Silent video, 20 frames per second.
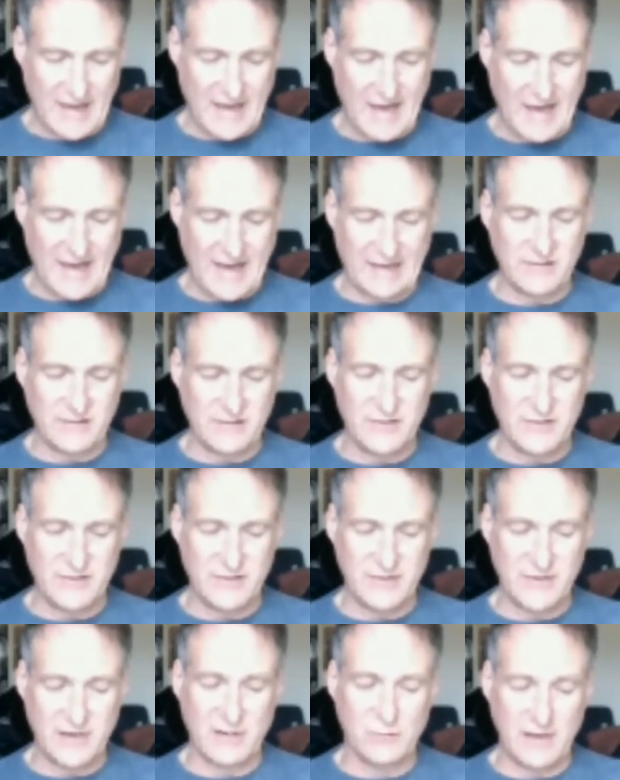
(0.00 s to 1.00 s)
And
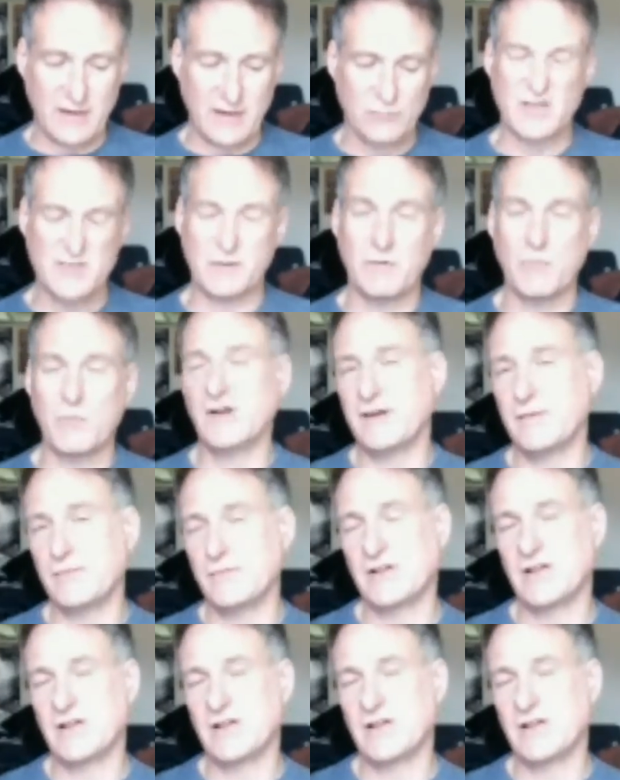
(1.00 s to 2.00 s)
also we're working
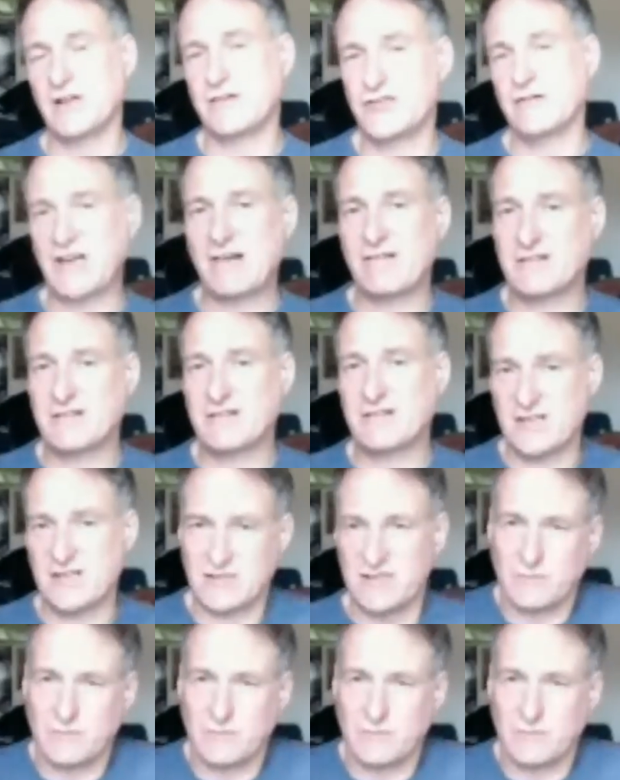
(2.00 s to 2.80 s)
with a load of charities,